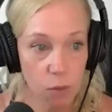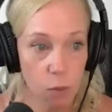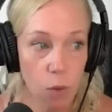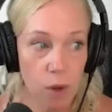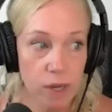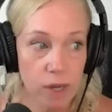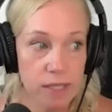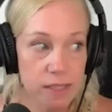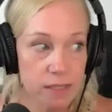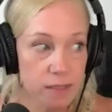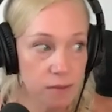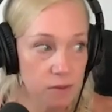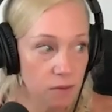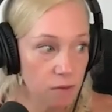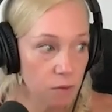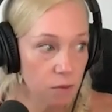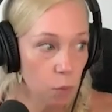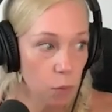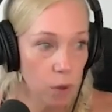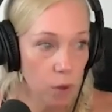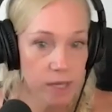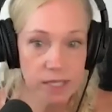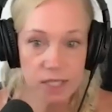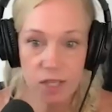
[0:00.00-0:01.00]
what
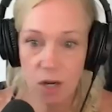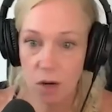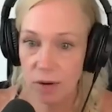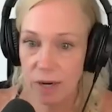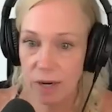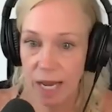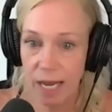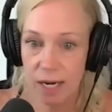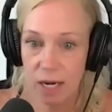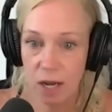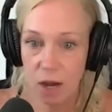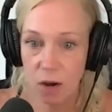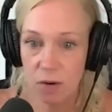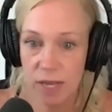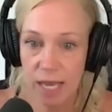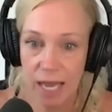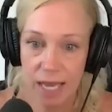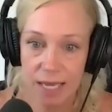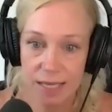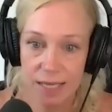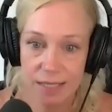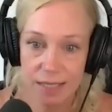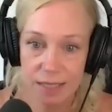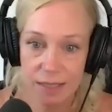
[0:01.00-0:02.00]
what don't I know
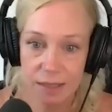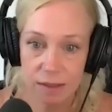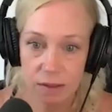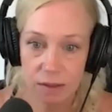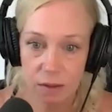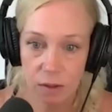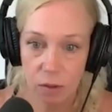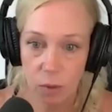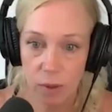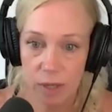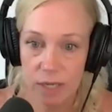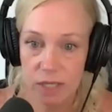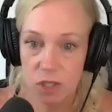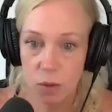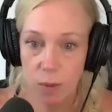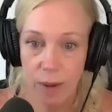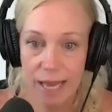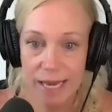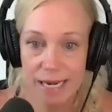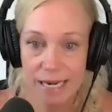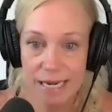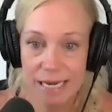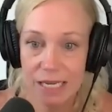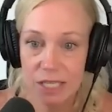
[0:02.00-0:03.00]
yet? What do
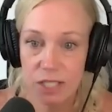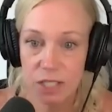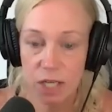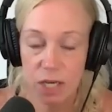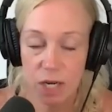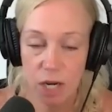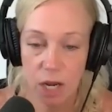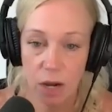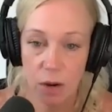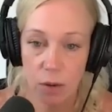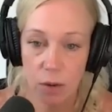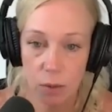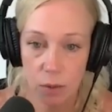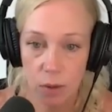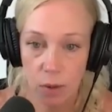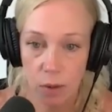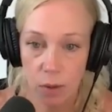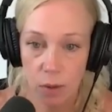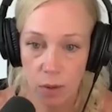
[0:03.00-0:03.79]
I need to know?